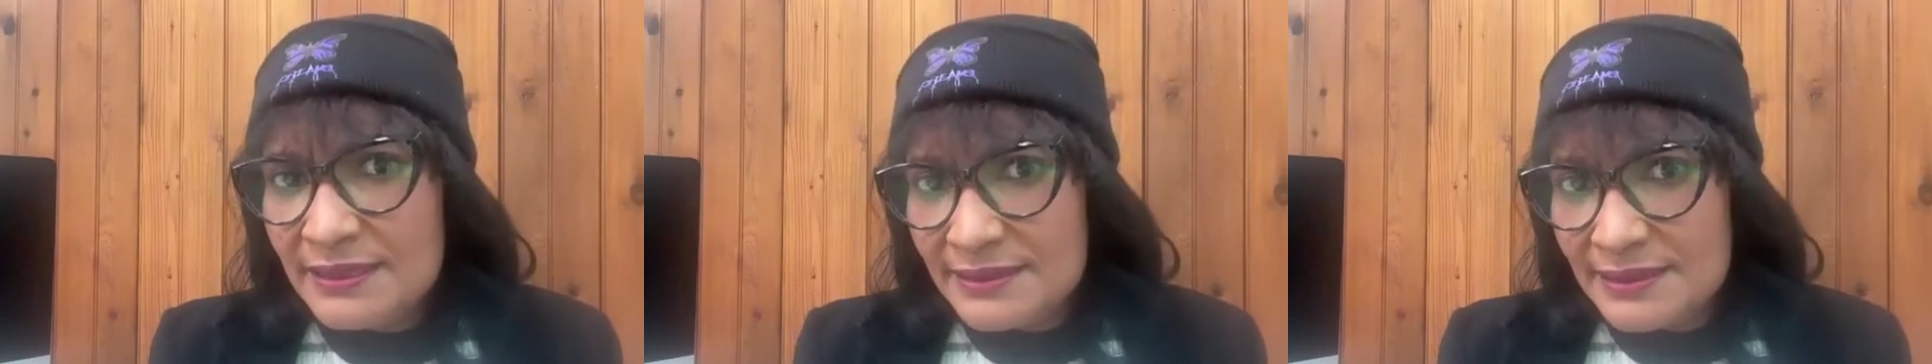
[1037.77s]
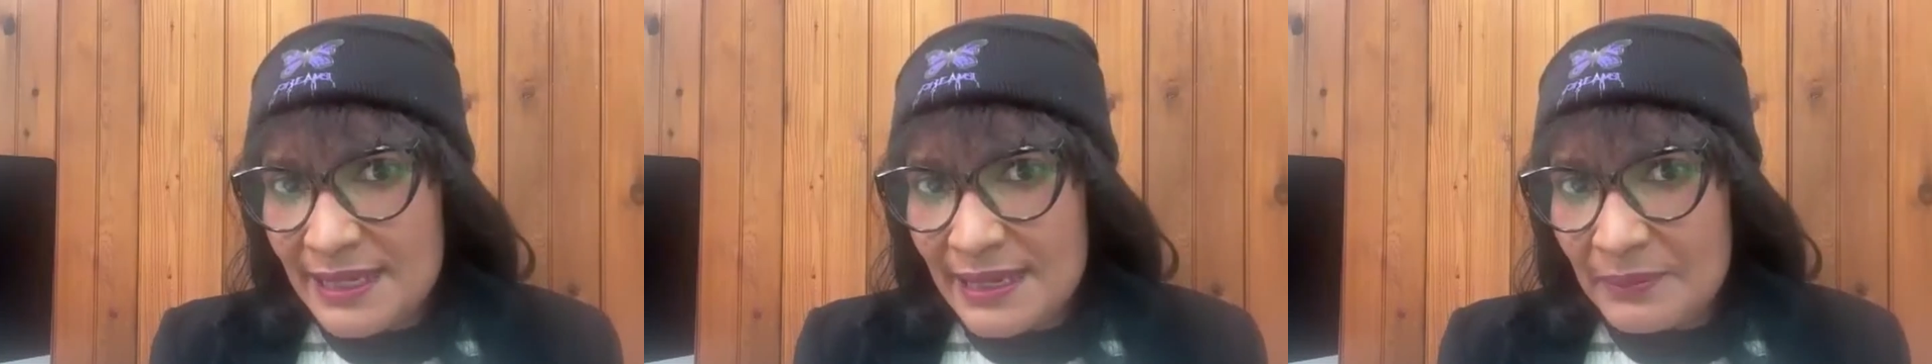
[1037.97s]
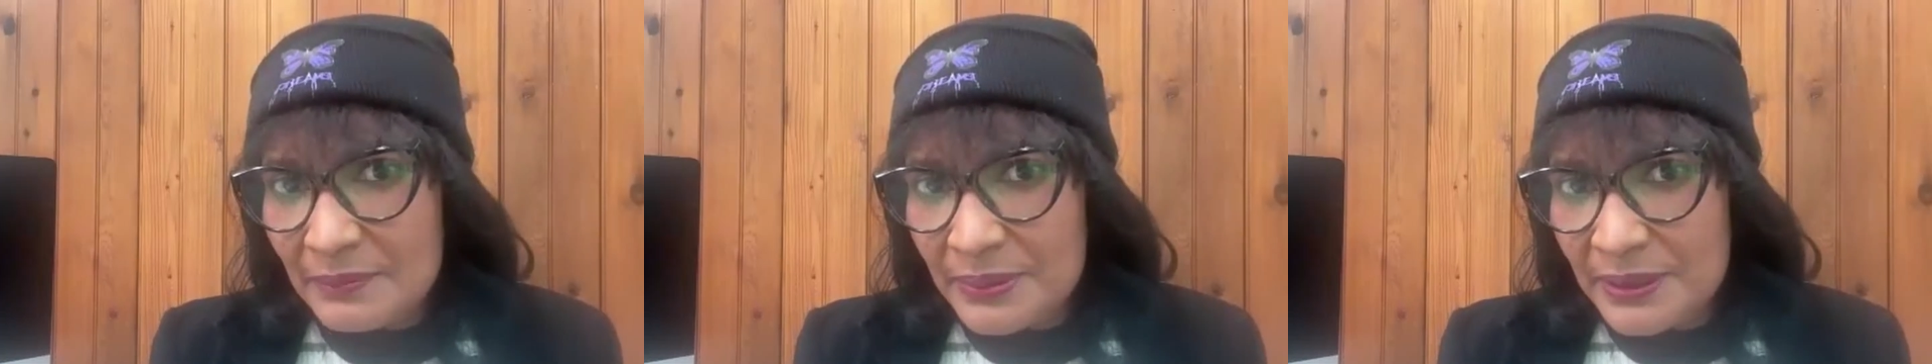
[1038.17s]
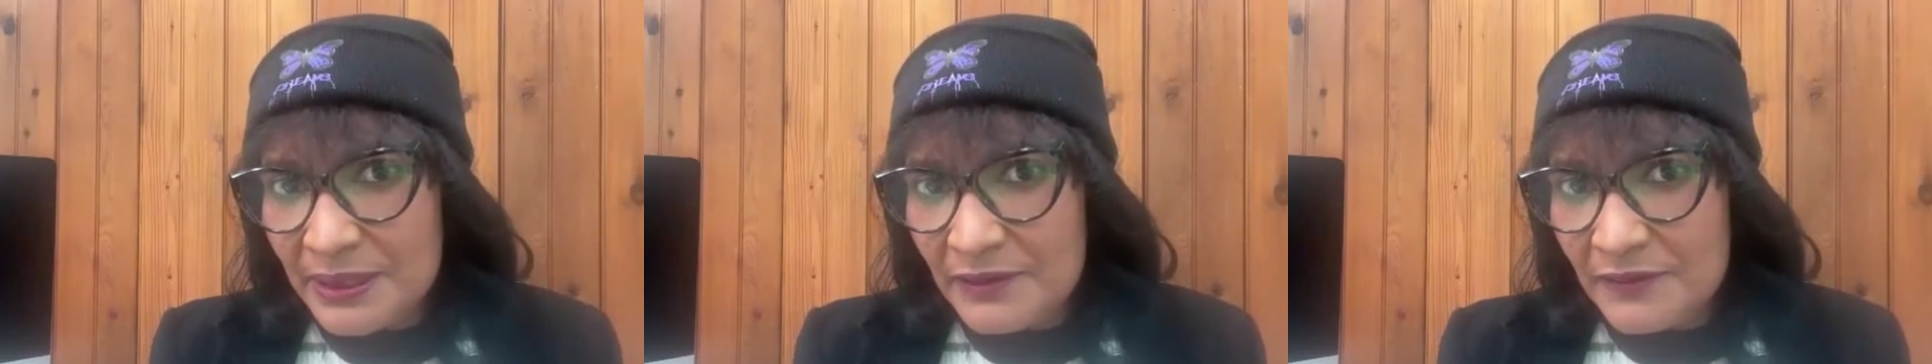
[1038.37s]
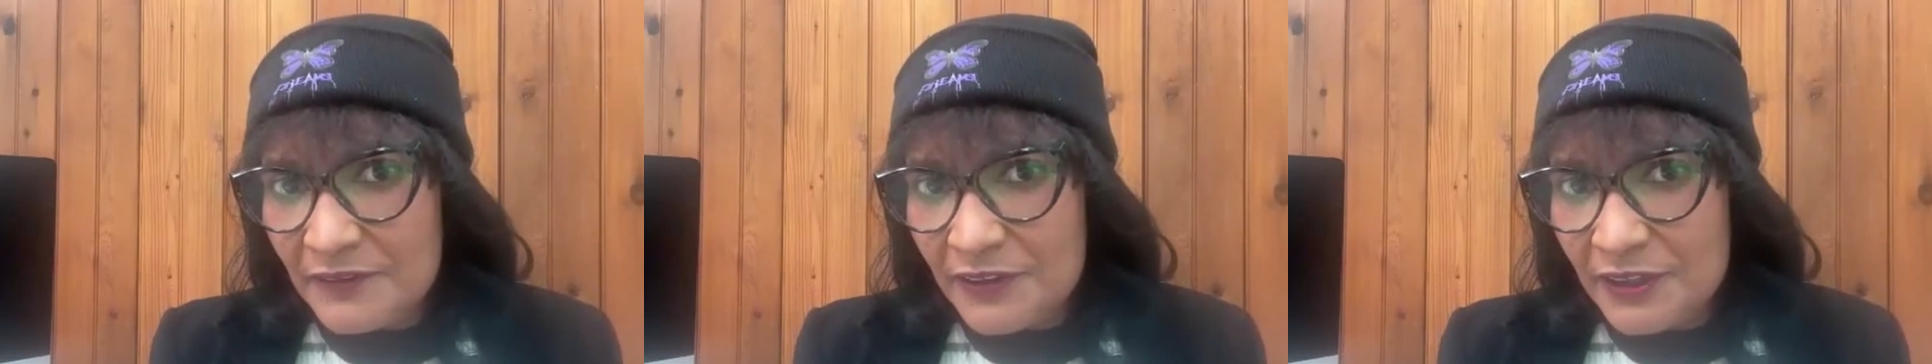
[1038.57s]
this
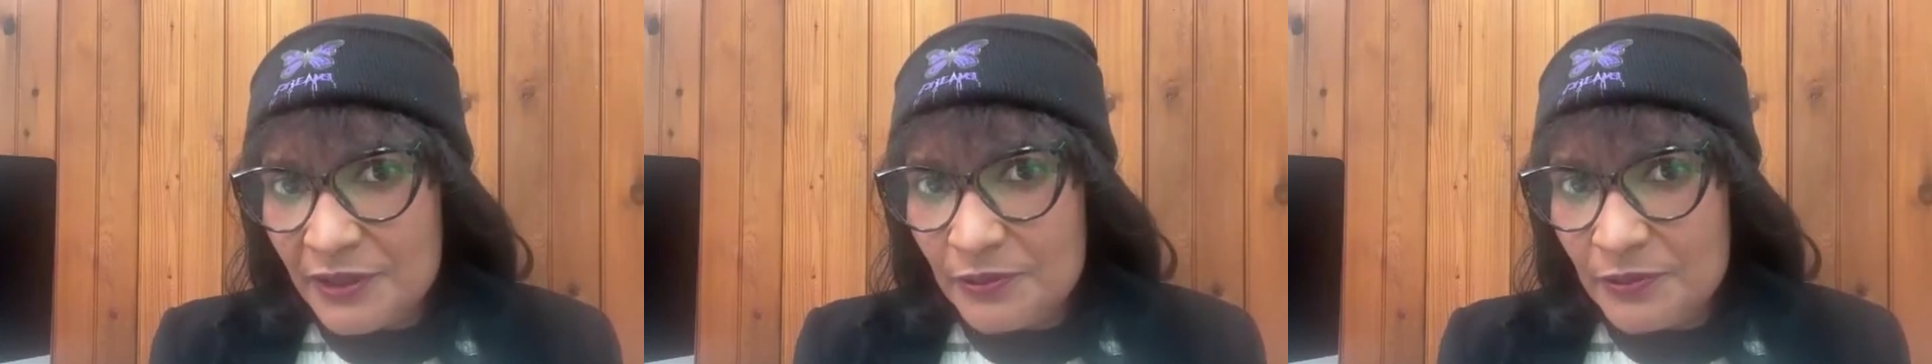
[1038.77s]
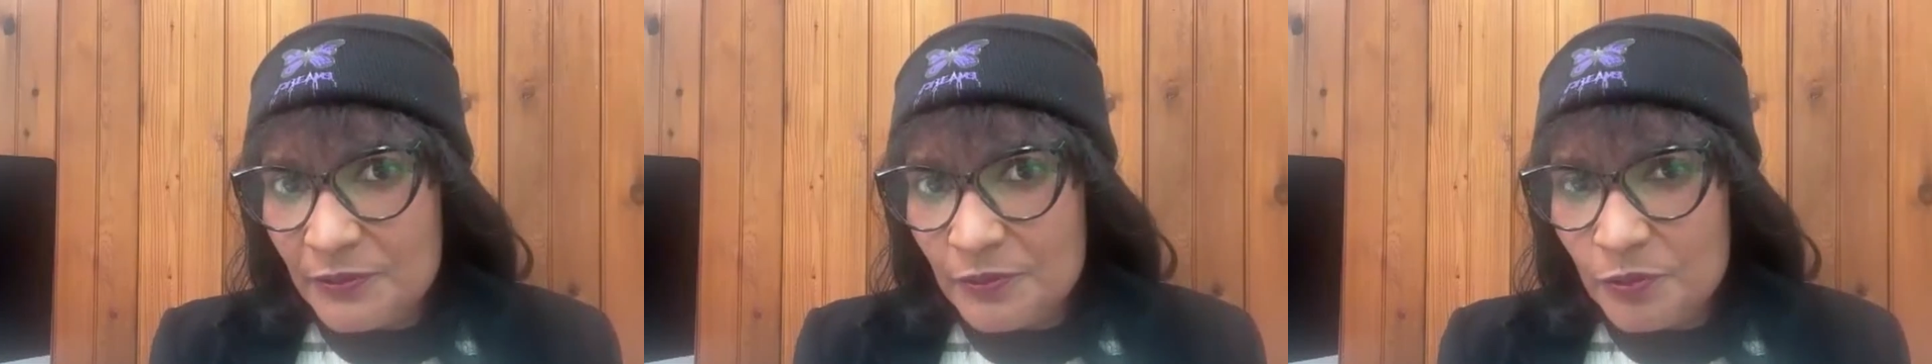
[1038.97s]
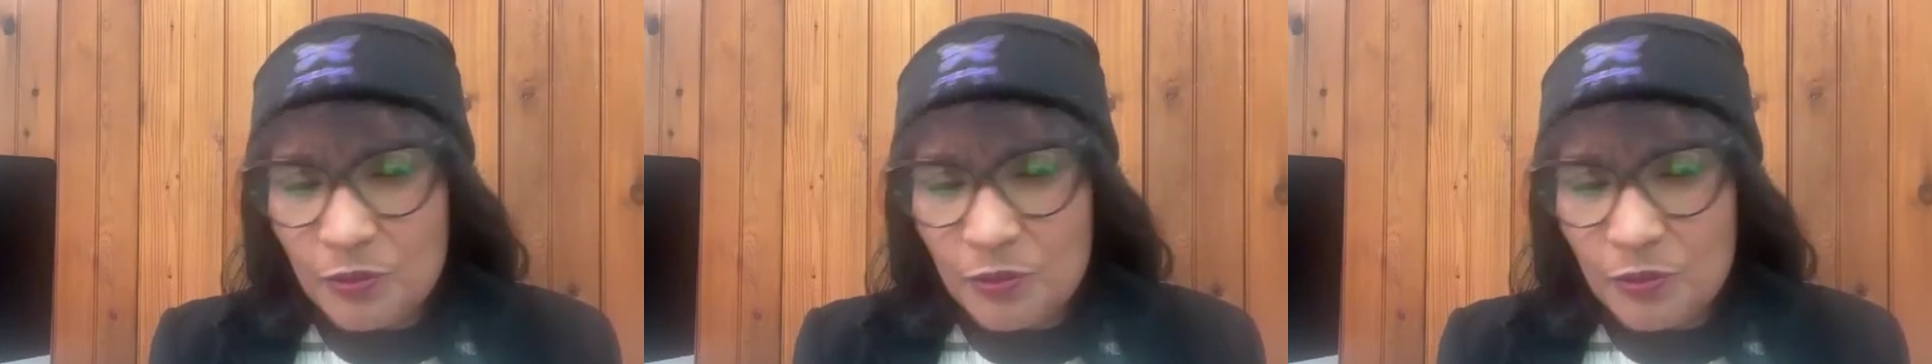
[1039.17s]
campaign for you?